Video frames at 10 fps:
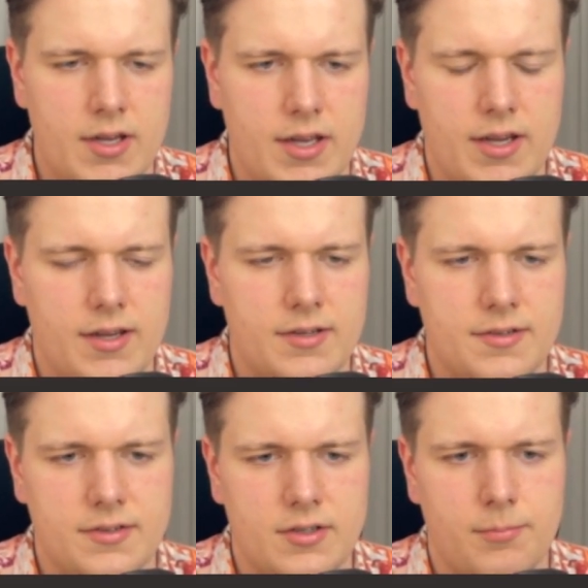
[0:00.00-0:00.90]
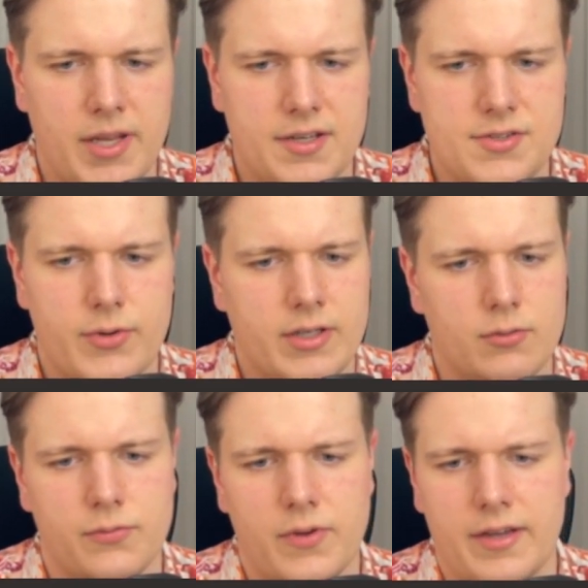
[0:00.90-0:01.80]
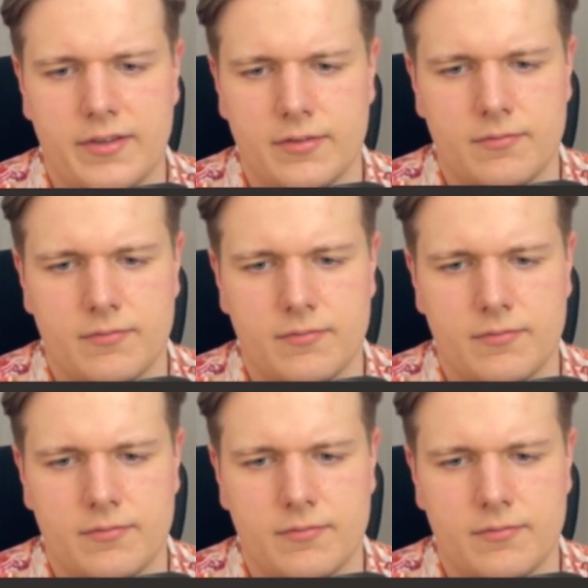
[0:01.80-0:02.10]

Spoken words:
and black is trying to fight